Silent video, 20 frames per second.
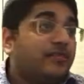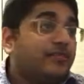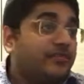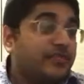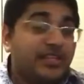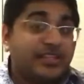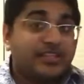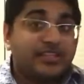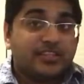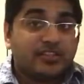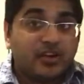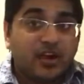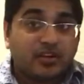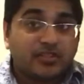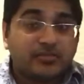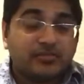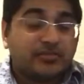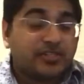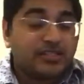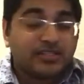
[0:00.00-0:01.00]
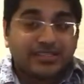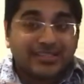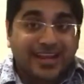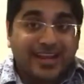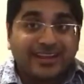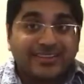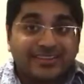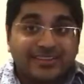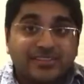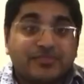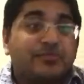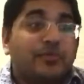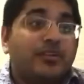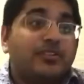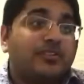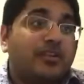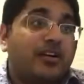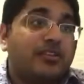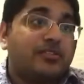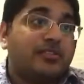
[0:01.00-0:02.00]
This is awesome chants. Yeah, this was
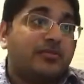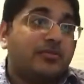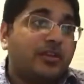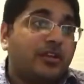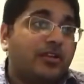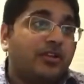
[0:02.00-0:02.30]
awesome.